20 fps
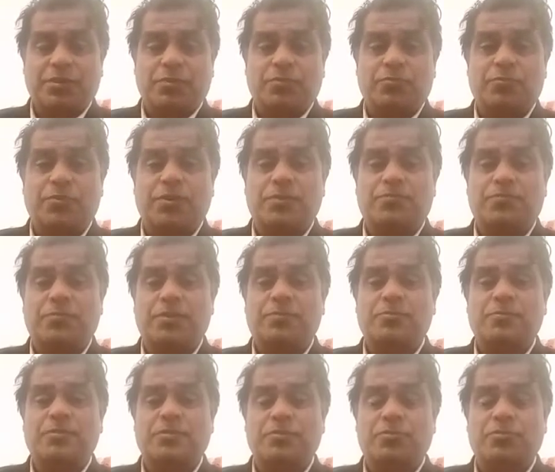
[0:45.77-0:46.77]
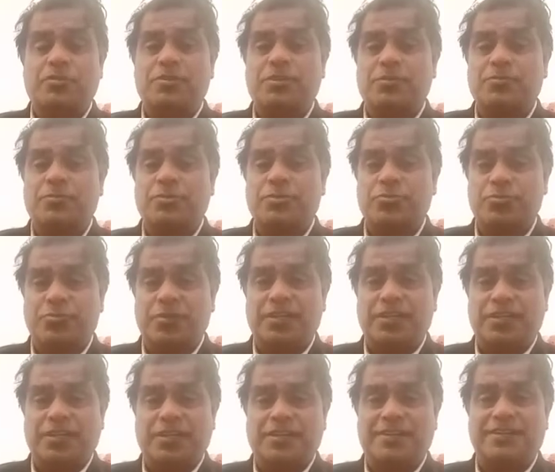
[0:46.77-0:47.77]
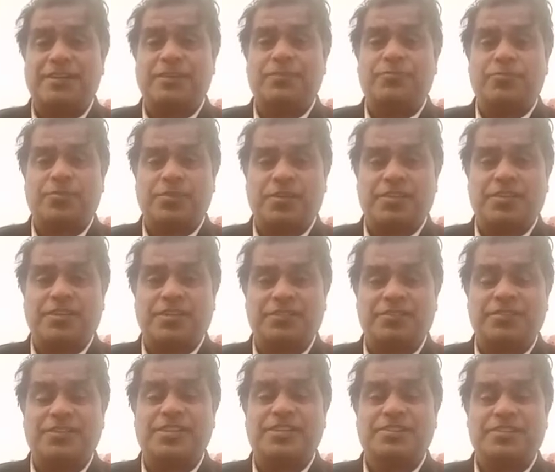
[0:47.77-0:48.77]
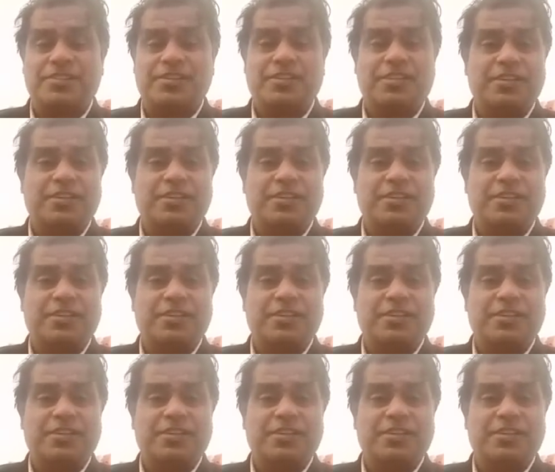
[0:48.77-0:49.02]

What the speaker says: One famous lawyer of Australia referred these